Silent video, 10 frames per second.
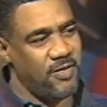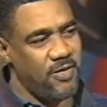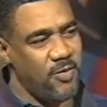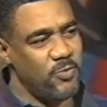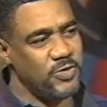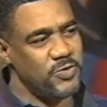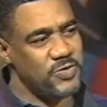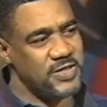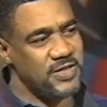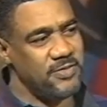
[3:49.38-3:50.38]
how would you
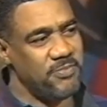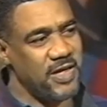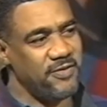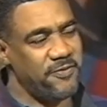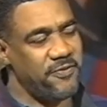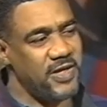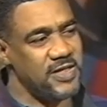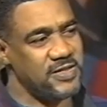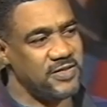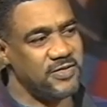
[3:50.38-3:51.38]
say the band
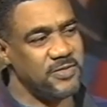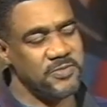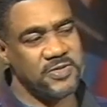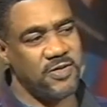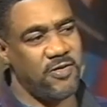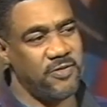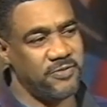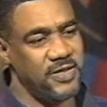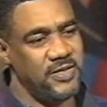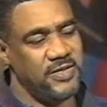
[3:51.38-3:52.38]
fares in terms
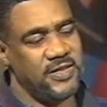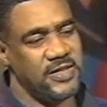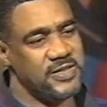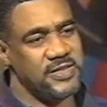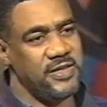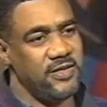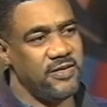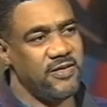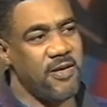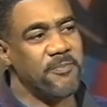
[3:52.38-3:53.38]
of, let's
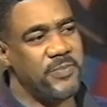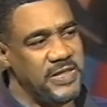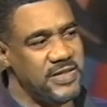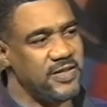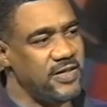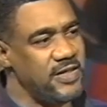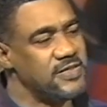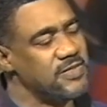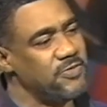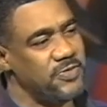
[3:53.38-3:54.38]
say, competing
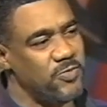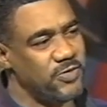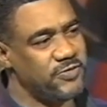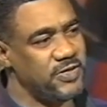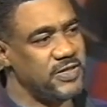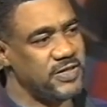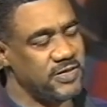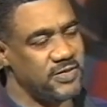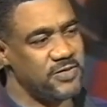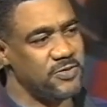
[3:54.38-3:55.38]
against some of the more
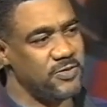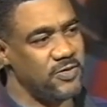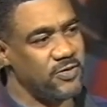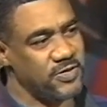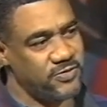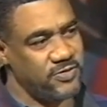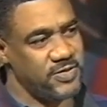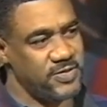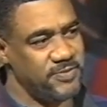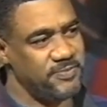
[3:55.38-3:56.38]
traditional soca
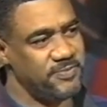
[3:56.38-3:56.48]
orchestras?